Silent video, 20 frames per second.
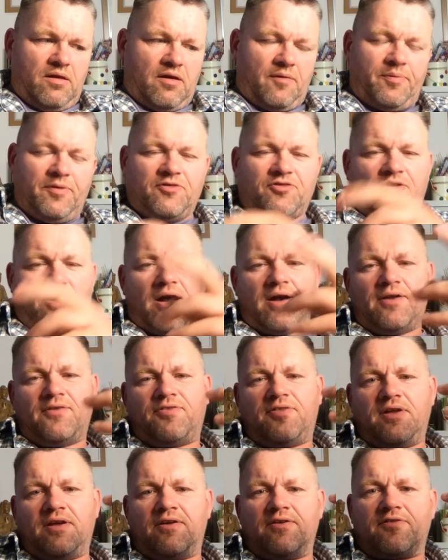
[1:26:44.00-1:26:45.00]
been trying to
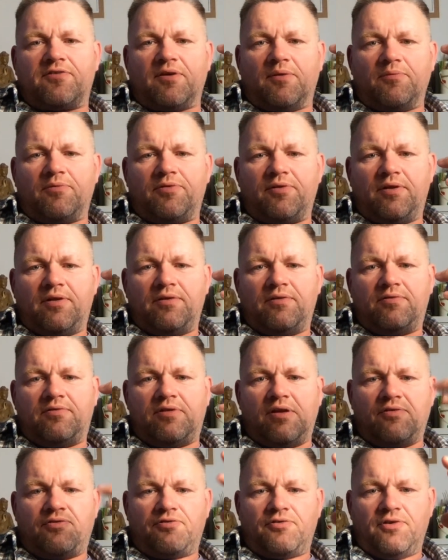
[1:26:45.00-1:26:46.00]
think of something
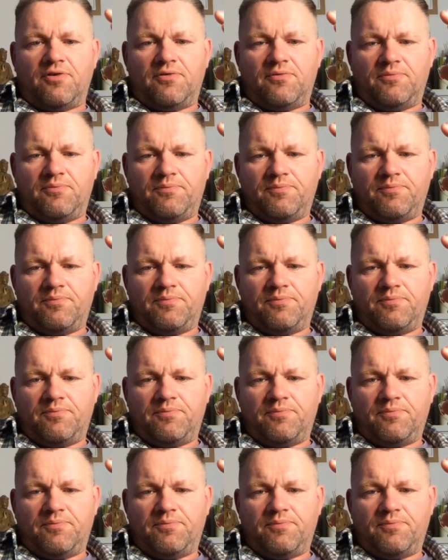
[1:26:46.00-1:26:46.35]
different,